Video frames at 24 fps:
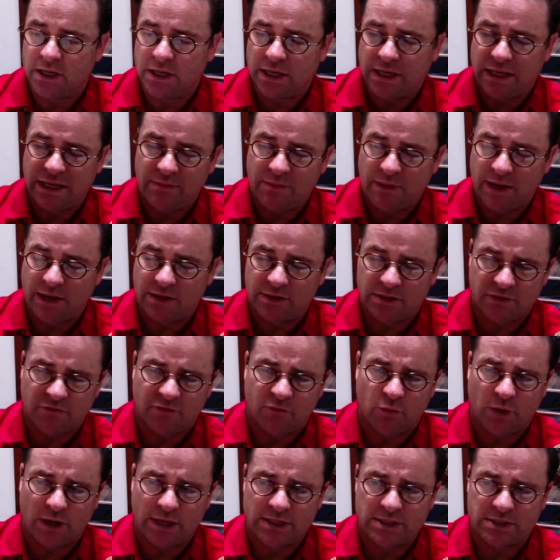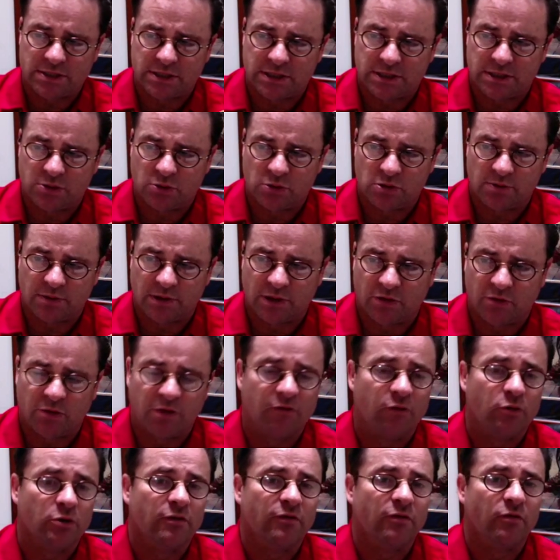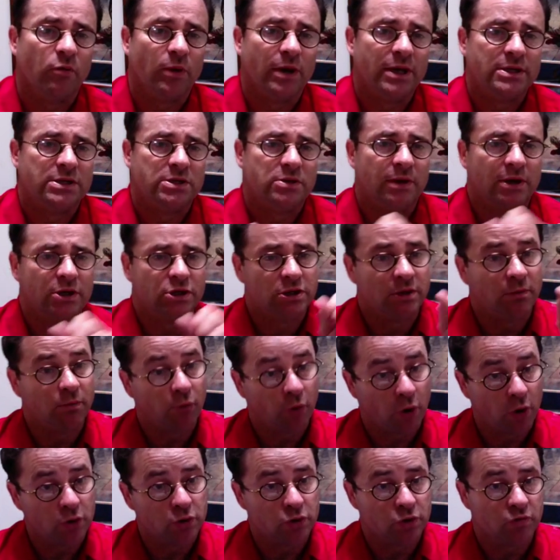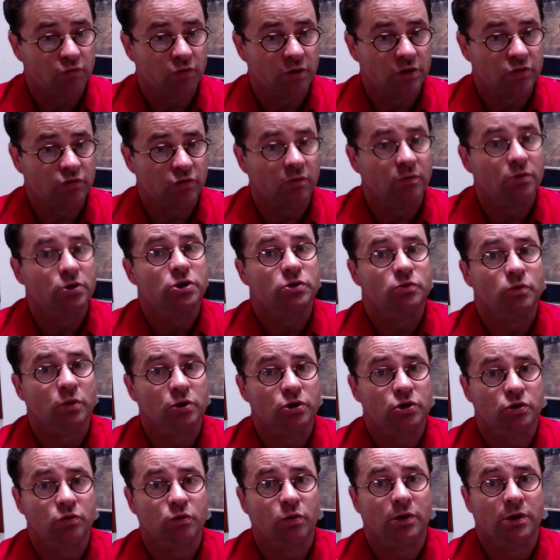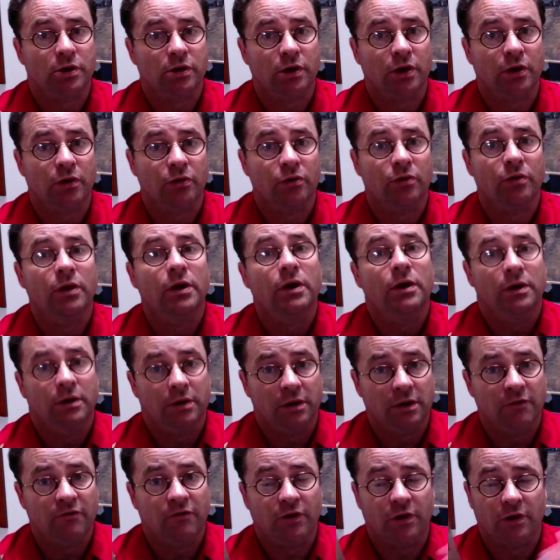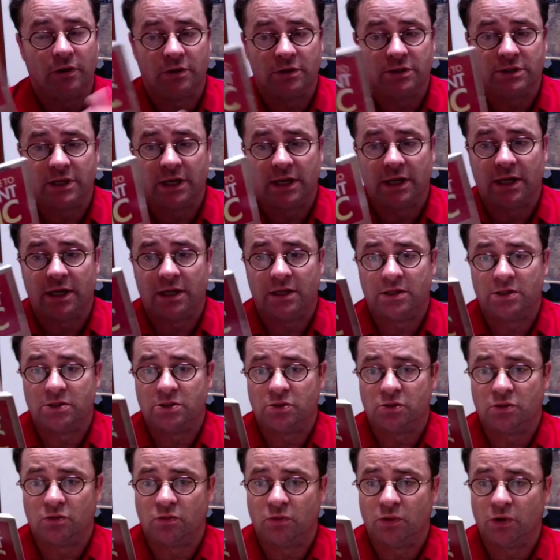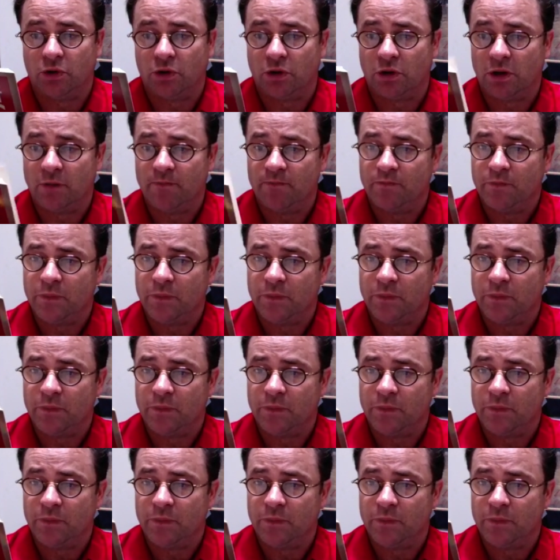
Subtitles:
Email, different ways. He talks about 3 or 4 different ways to actually approach a restaurant, which is what you want to know if you're going to start getting this sort of work.